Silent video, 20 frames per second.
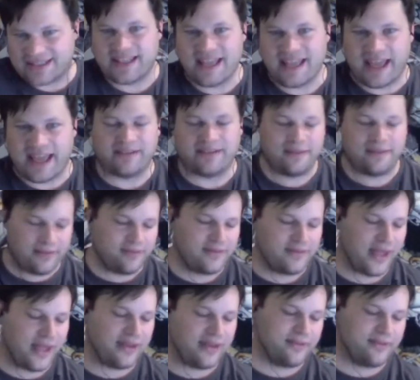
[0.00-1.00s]
that
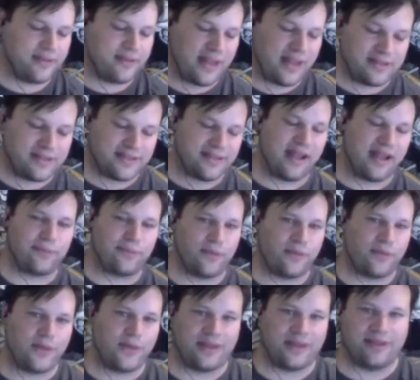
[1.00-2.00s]
is not the
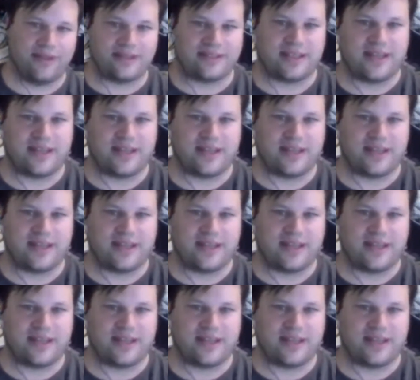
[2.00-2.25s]
thing that's